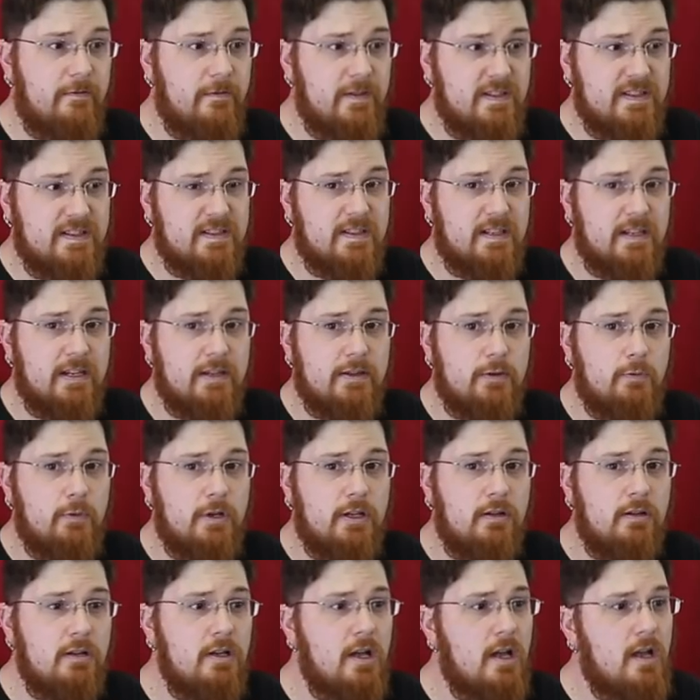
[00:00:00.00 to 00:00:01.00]
fits together
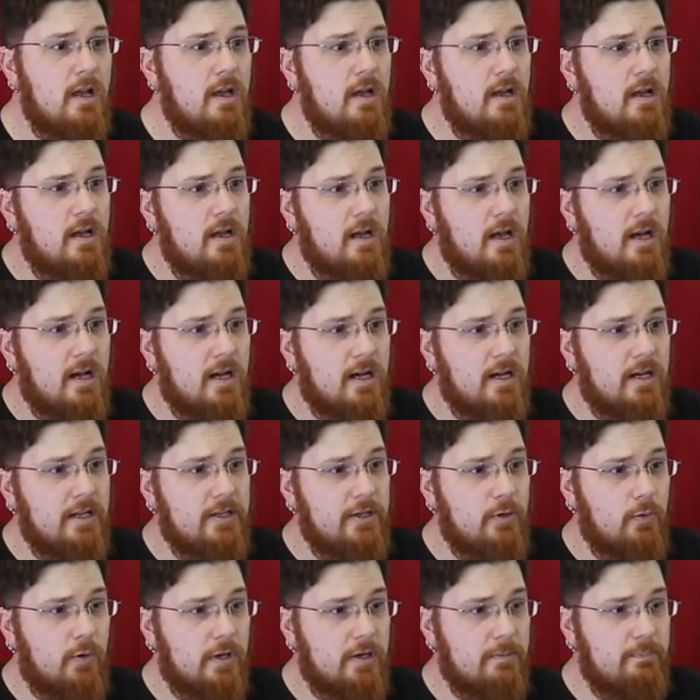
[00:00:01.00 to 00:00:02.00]
well. Uh,
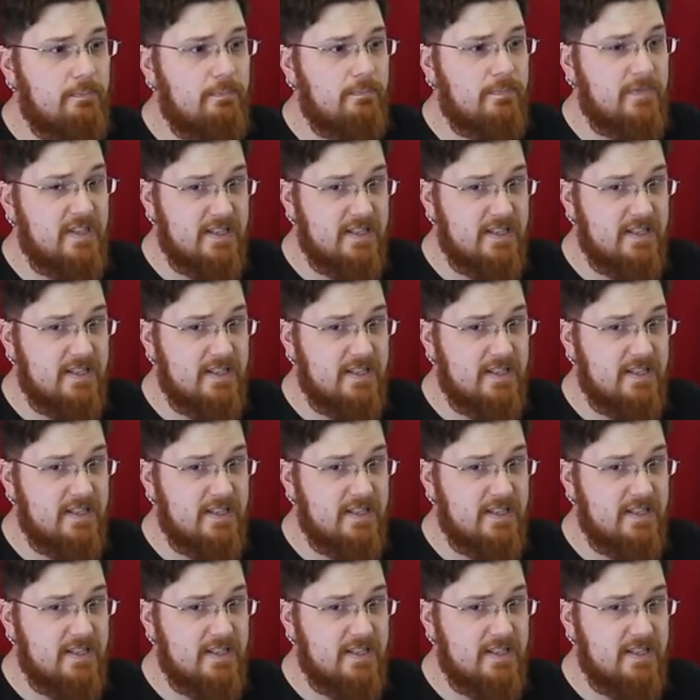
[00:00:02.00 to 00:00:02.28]
you wanna,